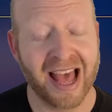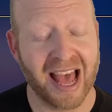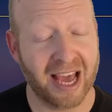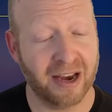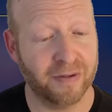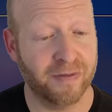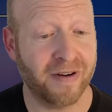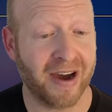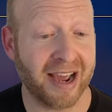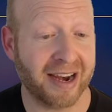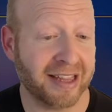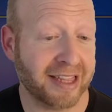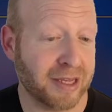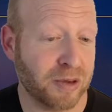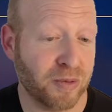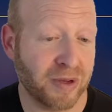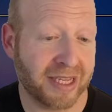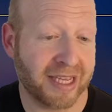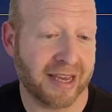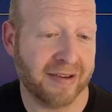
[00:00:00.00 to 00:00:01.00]
And
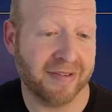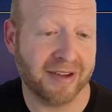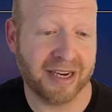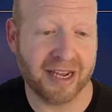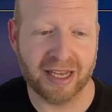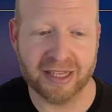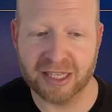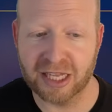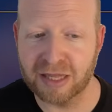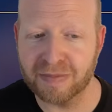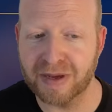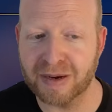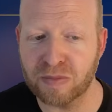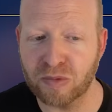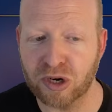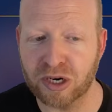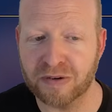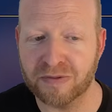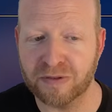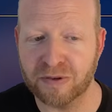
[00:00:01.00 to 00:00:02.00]
finally, we give it a little bit
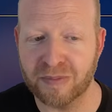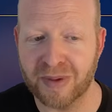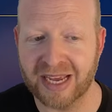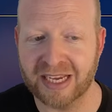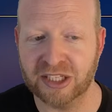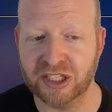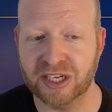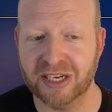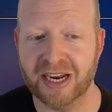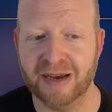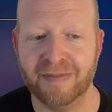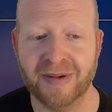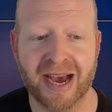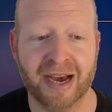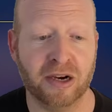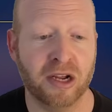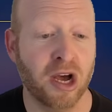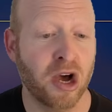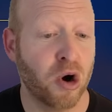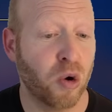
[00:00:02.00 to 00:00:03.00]
more information
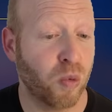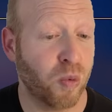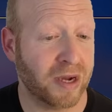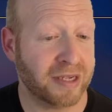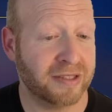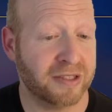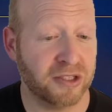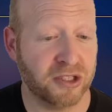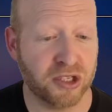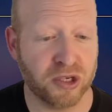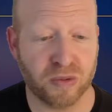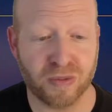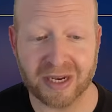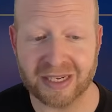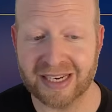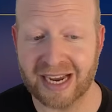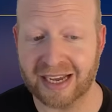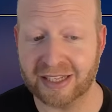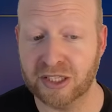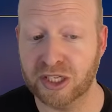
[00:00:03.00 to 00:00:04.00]
about what to do,
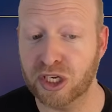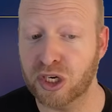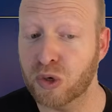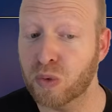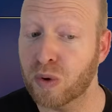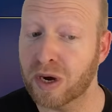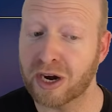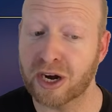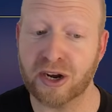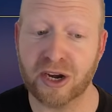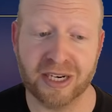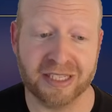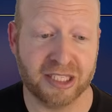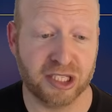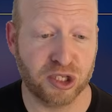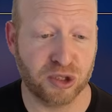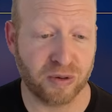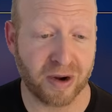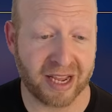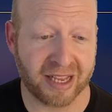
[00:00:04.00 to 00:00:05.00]
what not to do, what our
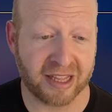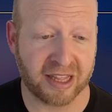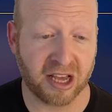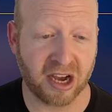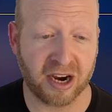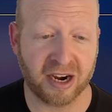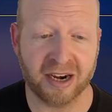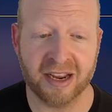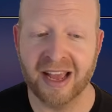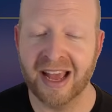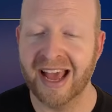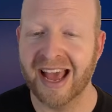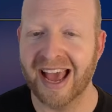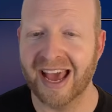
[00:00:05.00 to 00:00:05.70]
constraints are,